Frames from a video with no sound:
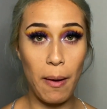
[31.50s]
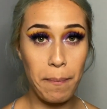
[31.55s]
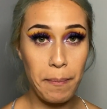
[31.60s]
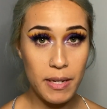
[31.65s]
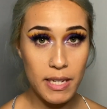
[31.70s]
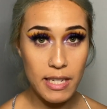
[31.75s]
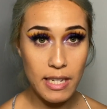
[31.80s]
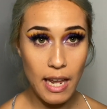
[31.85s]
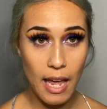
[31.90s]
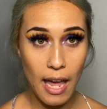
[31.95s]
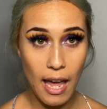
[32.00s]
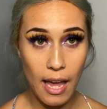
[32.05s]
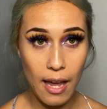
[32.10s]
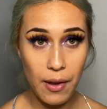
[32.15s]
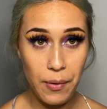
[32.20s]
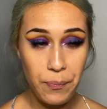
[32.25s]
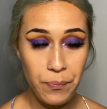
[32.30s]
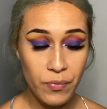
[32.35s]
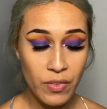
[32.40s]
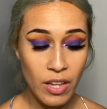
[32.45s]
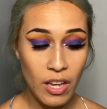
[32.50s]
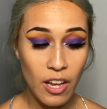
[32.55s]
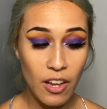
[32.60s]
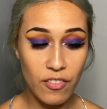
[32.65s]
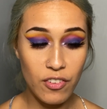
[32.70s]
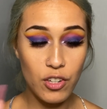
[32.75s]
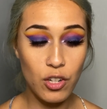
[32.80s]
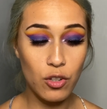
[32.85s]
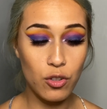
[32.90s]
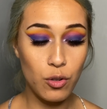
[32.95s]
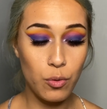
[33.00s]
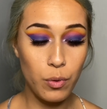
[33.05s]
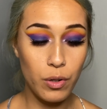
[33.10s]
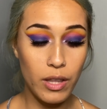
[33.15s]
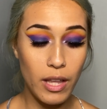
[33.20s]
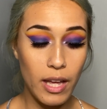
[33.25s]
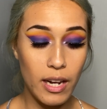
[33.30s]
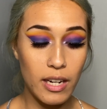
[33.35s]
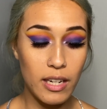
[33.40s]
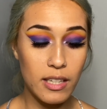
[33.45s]
Miss A. If you don't know where
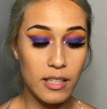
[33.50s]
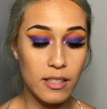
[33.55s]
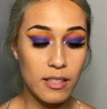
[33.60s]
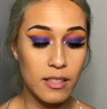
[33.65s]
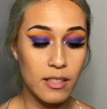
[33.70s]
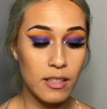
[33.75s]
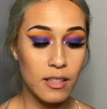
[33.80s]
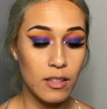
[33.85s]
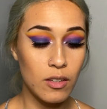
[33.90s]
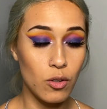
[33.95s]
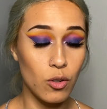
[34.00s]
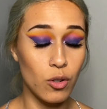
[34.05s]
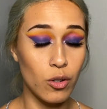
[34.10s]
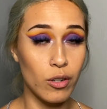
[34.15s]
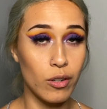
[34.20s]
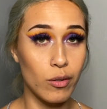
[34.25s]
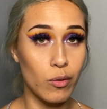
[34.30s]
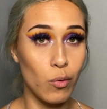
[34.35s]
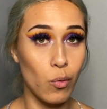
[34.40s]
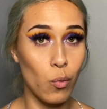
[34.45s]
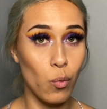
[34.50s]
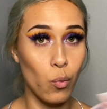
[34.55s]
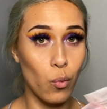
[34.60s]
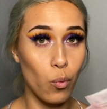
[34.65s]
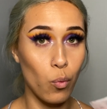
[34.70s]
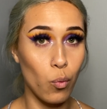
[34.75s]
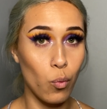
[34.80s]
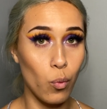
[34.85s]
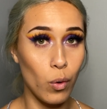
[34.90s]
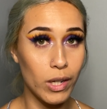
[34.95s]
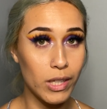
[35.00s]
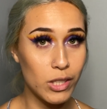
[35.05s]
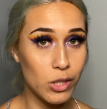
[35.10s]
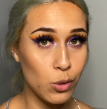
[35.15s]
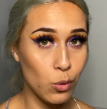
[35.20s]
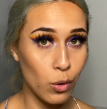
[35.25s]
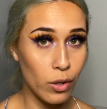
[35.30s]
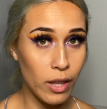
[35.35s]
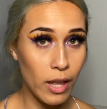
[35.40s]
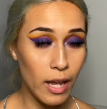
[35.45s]
that is or what
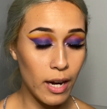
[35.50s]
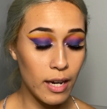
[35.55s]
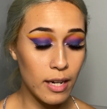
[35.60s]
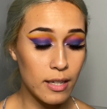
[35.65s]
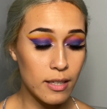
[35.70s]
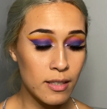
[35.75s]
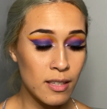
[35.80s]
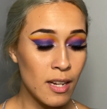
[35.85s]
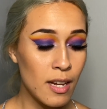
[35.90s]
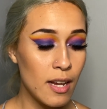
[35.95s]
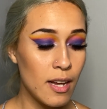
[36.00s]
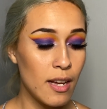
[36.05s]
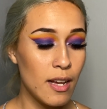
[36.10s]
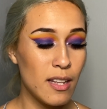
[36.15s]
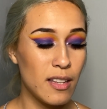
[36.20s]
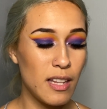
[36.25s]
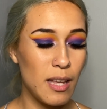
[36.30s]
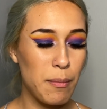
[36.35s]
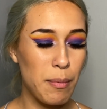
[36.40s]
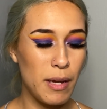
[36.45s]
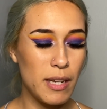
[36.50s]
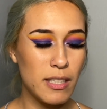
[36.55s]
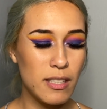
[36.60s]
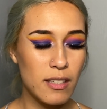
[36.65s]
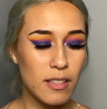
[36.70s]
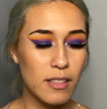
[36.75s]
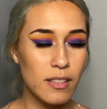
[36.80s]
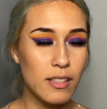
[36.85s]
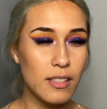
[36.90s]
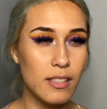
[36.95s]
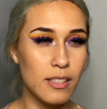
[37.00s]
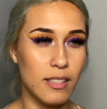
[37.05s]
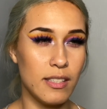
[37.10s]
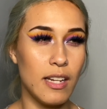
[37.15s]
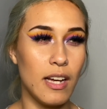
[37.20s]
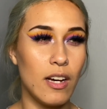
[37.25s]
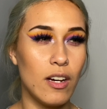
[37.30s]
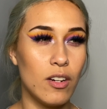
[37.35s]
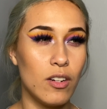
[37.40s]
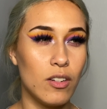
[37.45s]
store that is, they basically
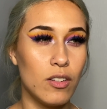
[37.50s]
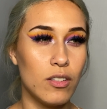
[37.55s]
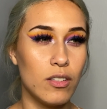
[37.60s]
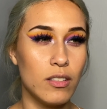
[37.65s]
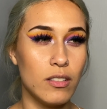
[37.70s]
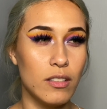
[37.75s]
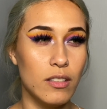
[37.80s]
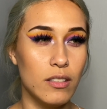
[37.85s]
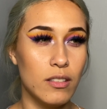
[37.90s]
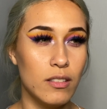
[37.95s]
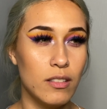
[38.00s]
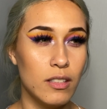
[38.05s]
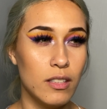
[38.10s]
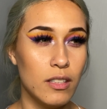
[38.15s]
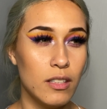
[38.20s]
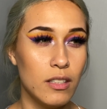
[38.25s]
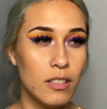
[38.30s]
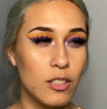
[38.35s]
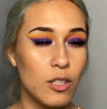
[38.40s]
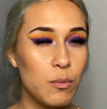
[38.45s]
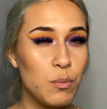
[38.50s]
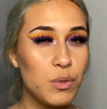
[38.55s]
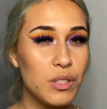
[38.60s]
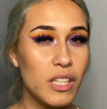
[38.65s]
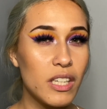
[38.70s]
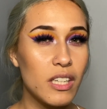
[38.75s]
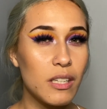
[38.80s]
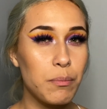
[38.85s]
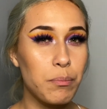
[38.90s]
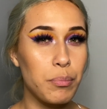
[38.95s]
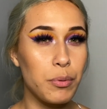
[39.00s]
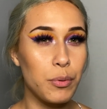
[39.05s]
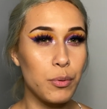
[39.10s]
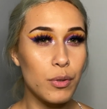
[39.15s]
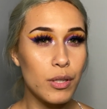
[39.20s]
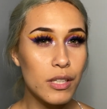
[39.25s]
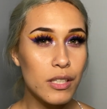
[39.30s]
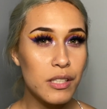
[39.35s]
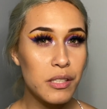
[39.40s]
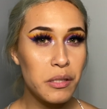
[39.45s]
sell, it's almost like a
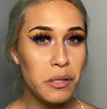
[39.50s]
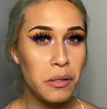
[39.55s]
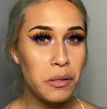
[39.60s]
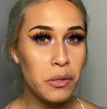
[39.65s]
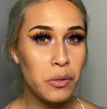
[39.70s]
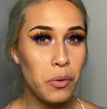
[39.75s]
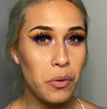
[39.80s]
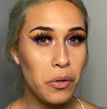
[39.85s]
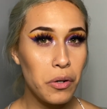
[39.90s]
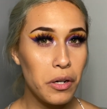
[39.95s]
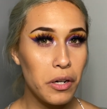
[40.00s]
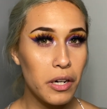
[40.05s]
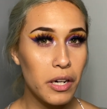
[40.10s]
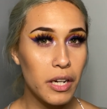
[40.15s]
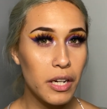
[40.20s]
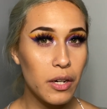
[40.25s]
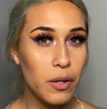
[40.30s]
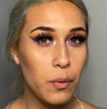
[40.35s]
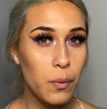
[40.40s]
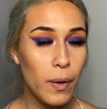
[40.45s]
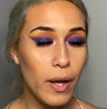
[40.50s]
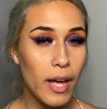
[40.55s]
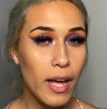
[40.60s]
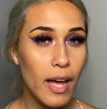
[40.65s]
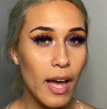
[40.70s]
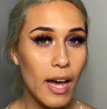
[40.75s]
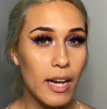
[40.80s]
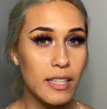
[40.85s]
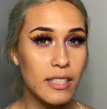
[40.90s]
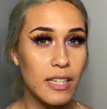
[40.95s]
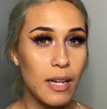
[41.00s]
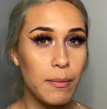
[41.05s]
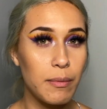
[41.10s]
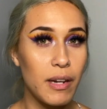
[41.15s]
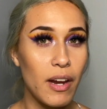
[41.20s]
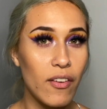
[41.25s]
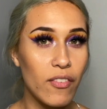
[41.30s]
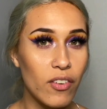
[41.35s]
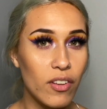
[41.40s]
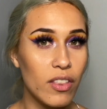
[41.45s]
beauty store in a way, except
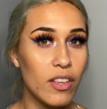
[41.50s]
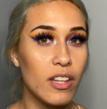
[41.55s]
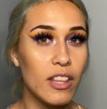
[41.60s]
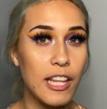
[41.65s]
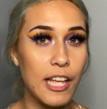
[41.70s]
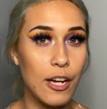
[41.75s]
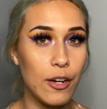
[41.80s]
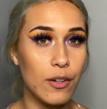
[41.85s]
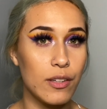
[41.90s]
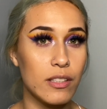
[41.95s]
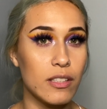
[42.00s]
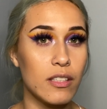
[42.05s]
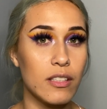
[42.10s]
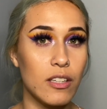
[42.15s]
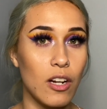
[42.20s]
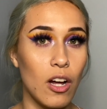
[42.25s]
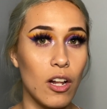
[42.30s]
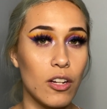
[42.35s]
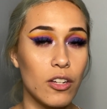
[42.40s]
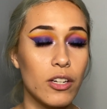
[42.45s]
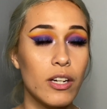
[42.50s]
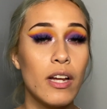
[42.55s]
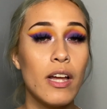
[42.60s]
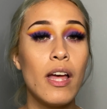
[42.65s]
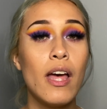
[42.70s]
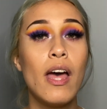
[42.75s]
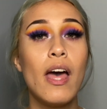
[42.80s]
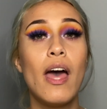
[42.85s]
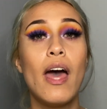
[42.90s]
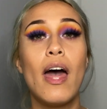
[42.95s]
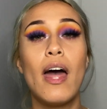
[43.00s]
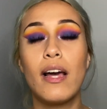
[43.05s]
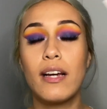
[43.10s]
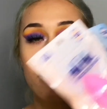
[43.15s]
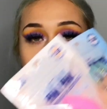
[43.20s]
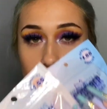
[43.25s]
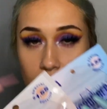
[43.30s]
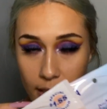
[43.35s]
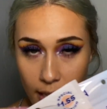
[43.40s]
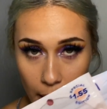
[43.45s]
everything there is $1,
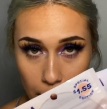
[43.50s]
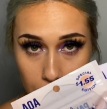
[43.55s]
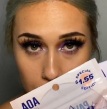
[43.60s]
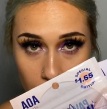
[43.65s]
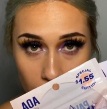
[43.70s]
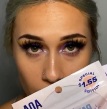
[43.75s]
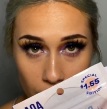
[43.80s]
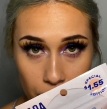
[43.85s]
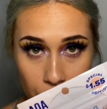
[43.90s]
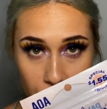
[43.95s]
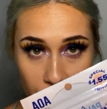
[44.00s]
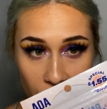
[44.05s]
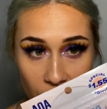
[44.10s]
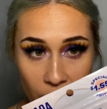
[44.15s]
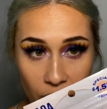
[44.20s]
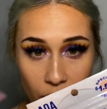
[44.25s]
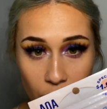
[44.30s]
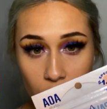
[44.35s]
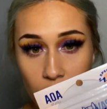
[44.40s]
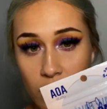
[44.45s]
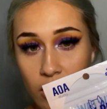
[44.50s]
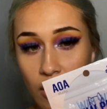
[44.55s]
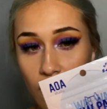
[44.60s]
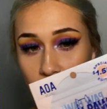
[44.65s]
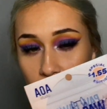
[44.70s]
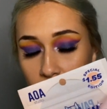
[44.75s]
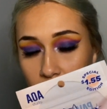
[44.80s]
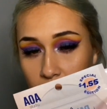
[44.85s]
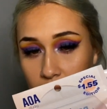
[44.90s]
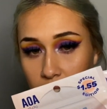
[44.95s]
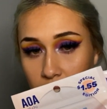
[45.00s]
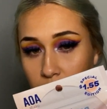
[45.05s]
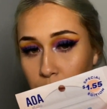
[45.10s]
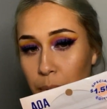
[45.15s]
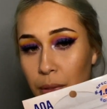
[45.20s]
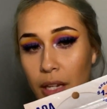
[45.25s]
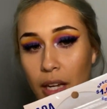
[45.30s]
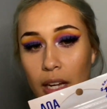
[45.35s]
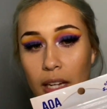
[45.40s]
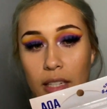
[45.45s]
except for stuff like this,
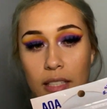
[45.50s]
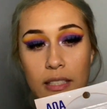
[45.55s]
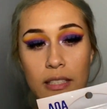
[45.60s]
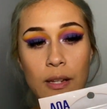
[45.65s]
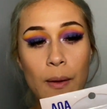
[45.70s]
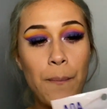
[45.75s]
because